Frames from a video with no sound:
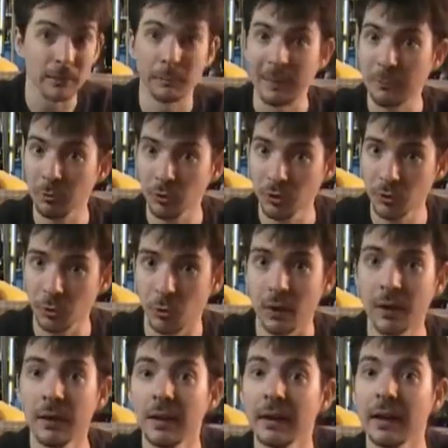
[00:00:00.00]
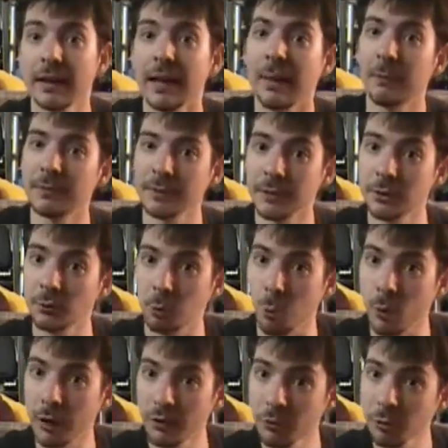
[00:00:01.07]
People do. Episodes
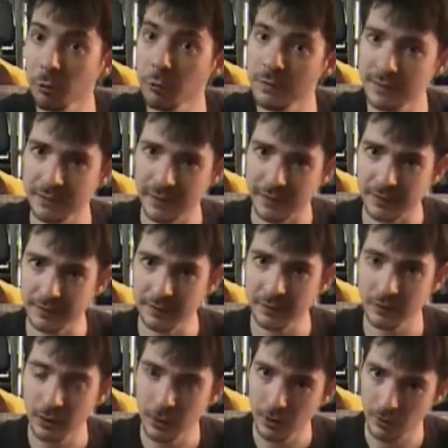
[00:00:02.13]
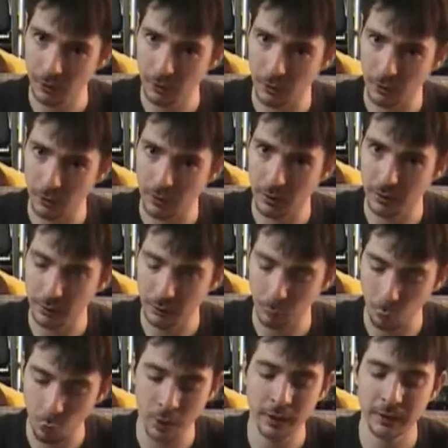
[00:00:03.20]
1 through 6 are
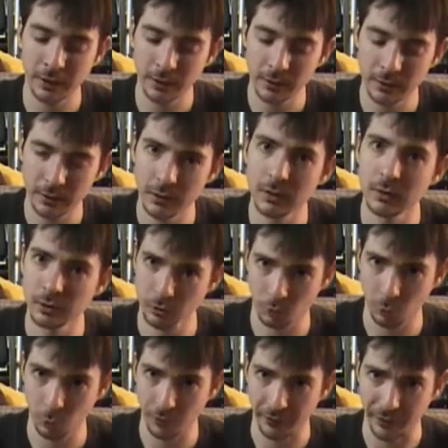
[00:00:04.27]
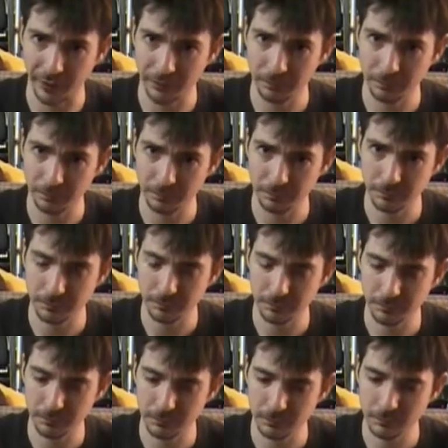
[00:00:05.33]
one story.
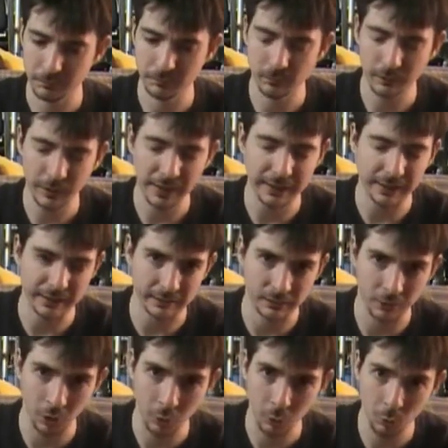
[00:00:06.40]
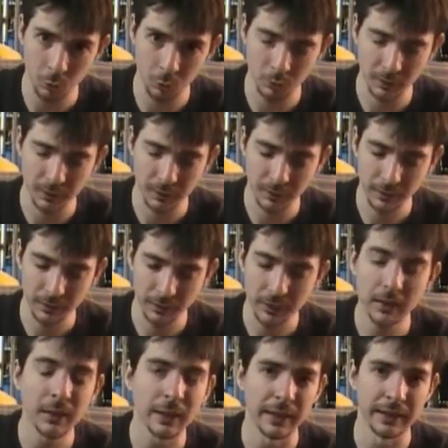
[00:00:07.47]
It is told,
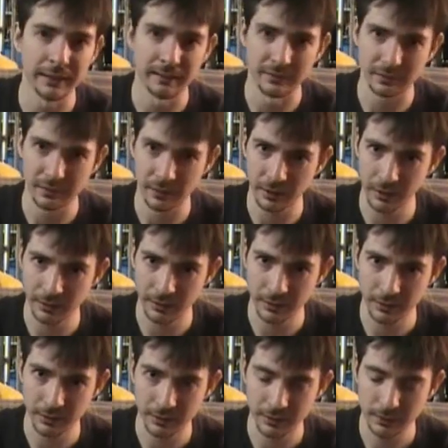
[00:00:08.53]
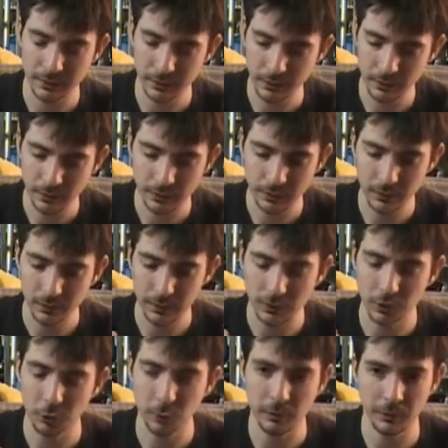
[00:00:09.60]
it is done.
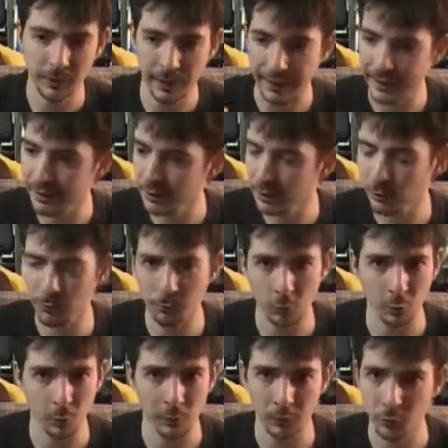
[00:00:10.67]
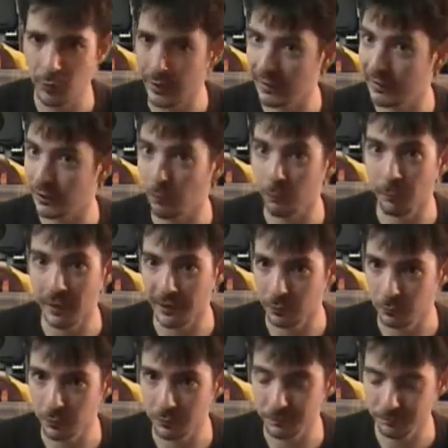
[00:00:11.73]
You can't go forward, you can't go
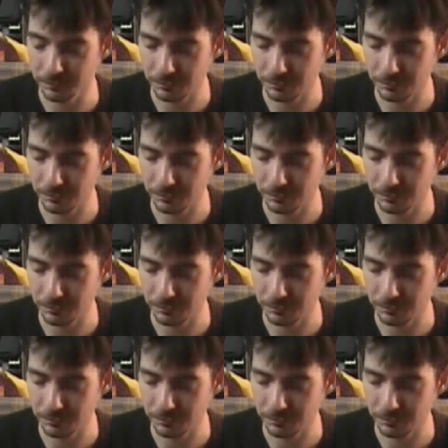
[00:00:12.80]
backward.